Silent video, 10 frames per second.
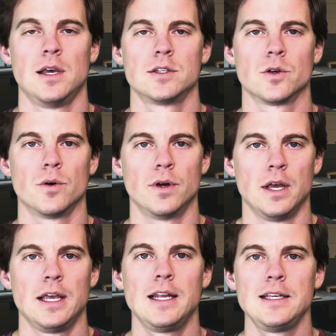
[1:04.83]
So
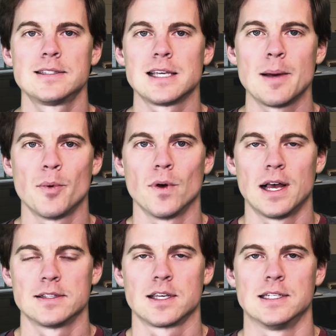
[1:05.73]
any sample
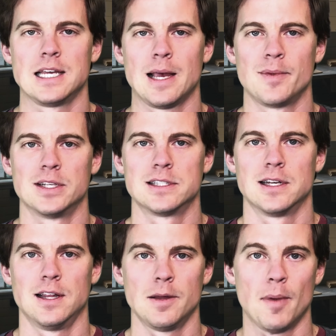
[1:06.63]
has contaminants in
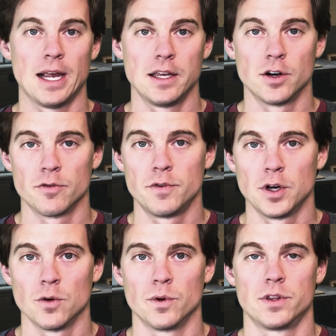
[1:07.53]
it that might
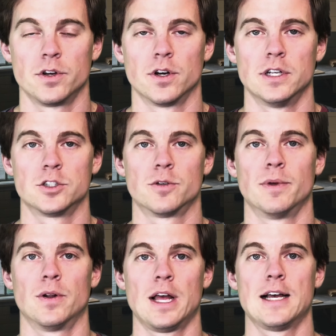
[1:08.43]
interfere with your
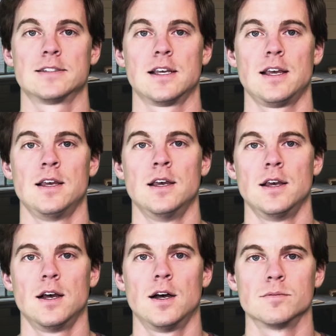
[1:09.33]
instrumental assay.
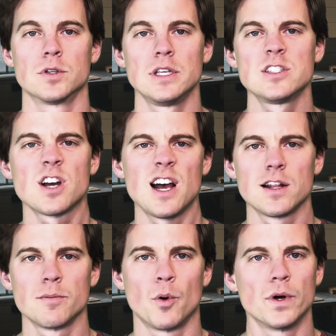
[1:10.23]
So these are kind of
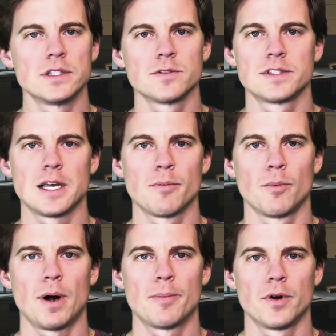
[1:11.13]
the points of sample
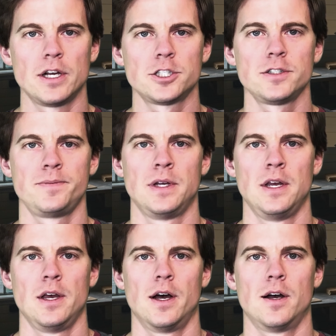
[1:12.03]
preparation.
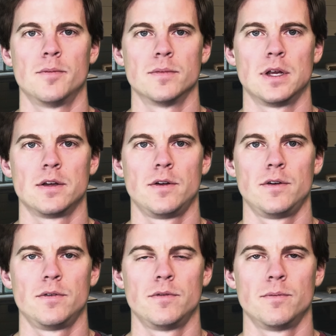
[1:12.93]

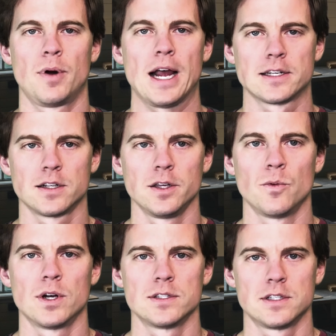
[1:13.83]
Practically,
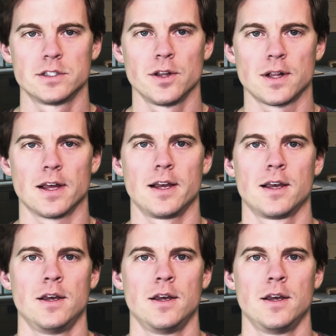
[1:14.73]
what does this look like?